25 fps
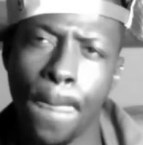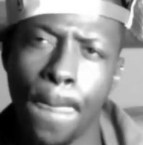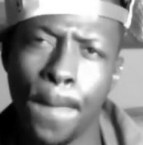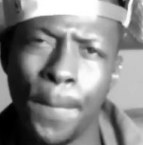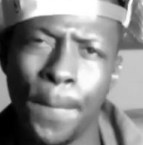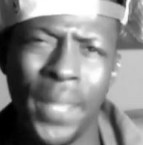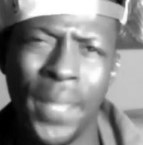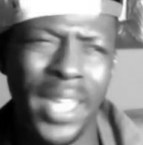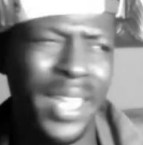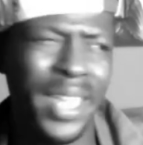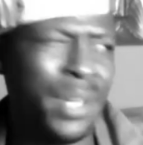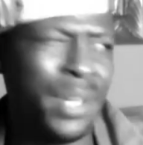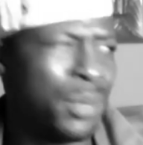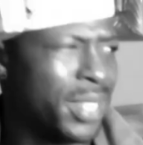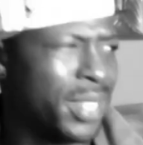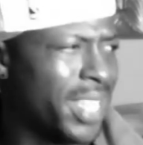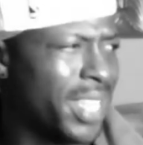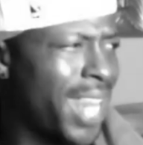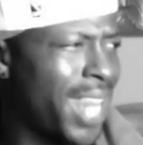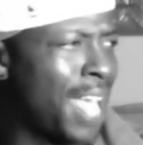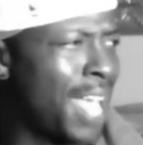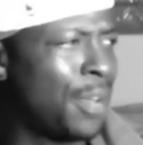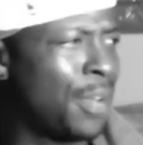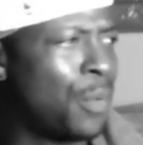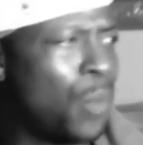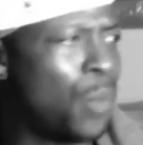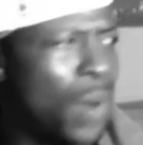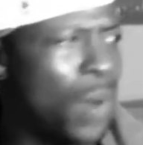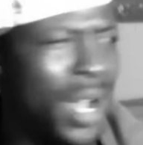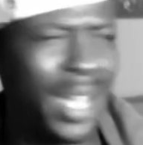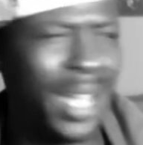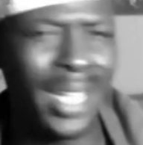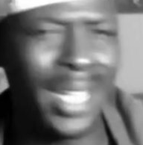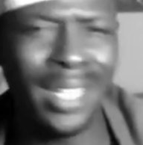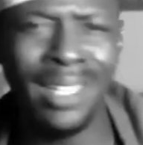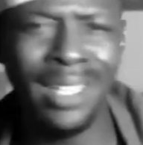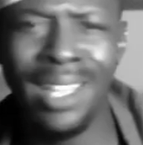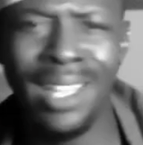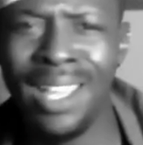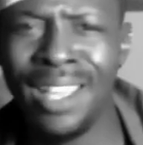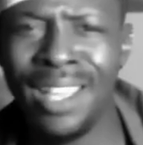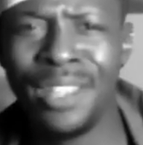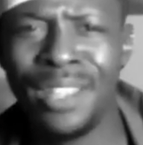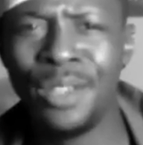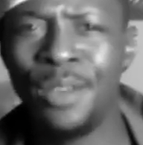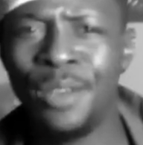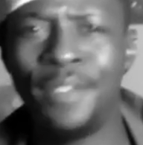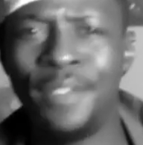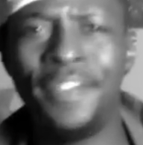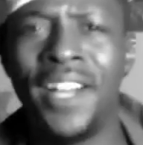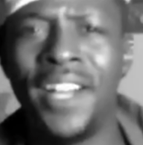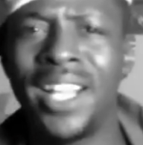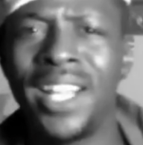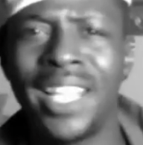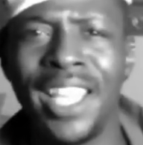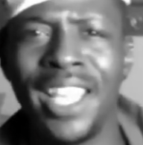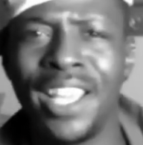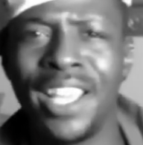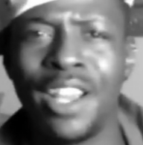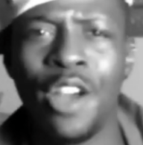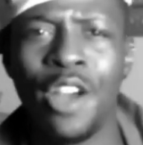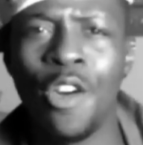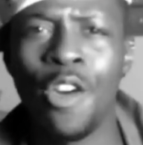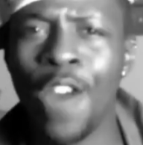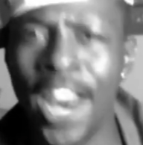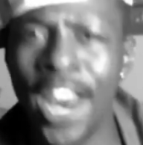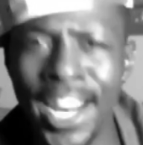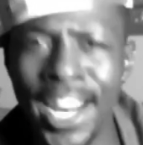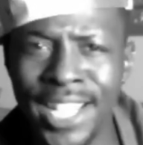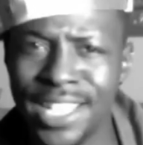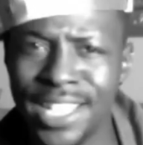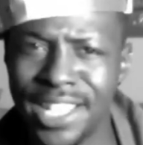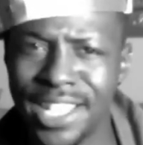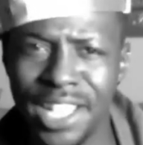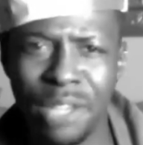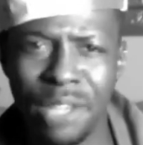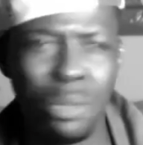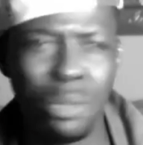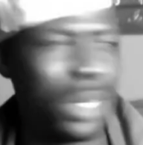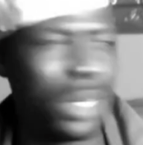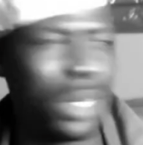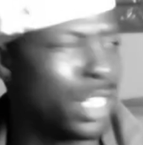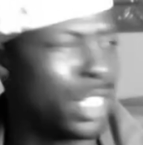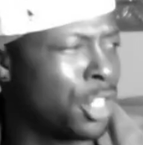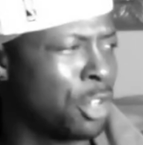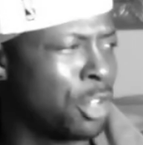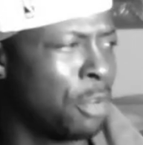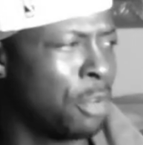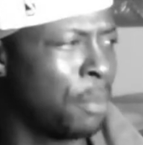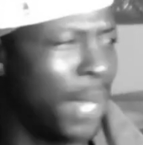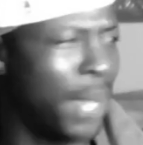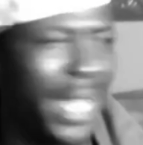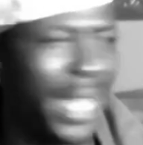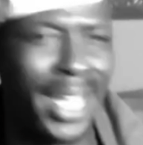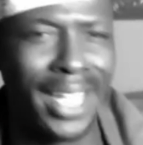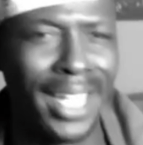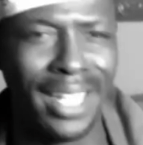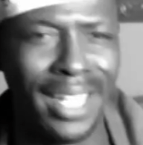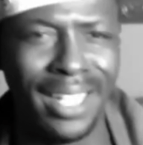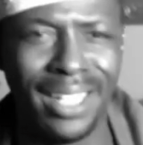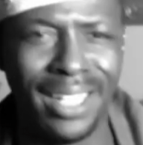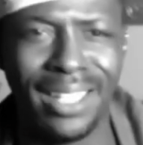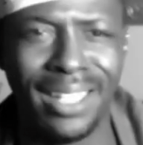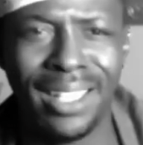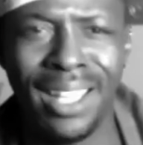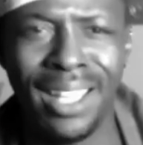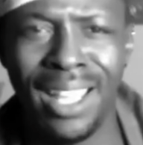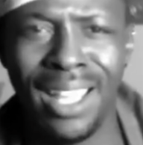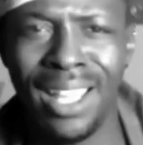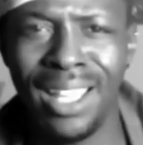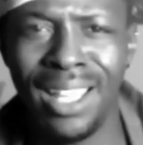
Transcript: And he was like, what? You fucking crazy. What you mean?